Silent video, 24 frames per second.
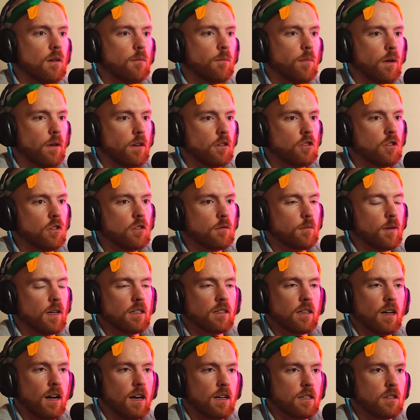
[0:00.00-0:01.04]
I'd probably choose my
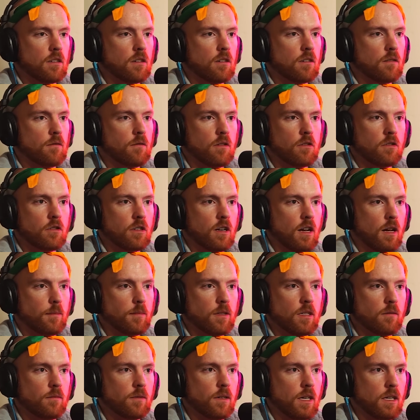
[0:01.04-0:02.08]
doctor over
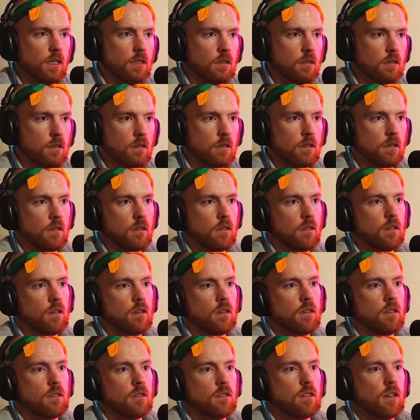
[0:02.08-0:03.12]
Schaub's advice.
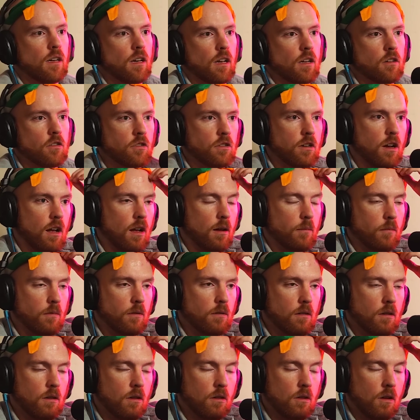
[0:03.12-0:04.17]
Seeing as Schaub
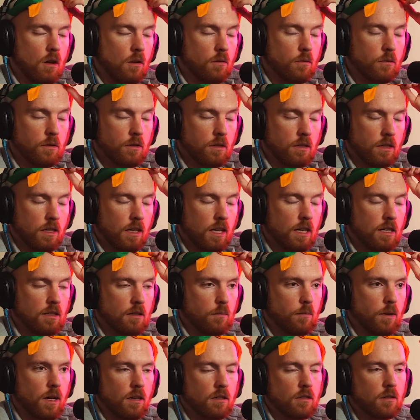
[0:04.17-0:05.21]
almost looks like he's
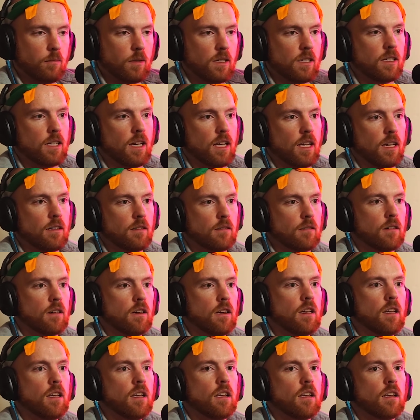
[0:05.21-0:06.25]
about to be dead.
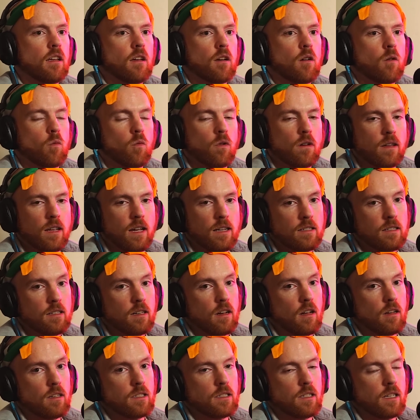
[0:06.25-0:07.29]
One last thing
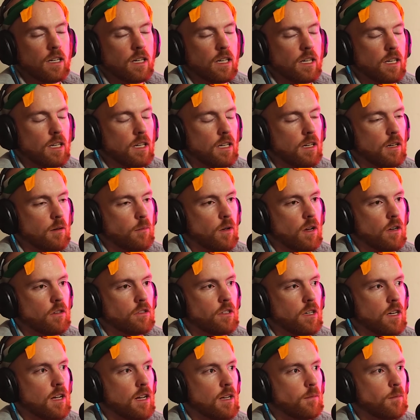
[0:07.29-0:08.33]
I'll say about
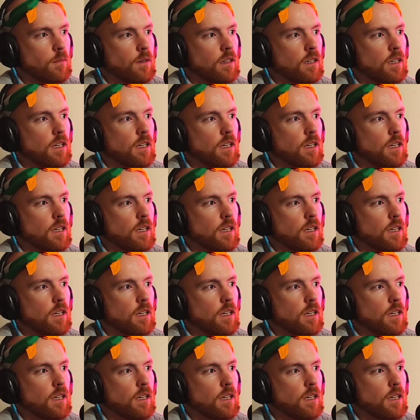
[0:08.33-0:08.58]
Schaub.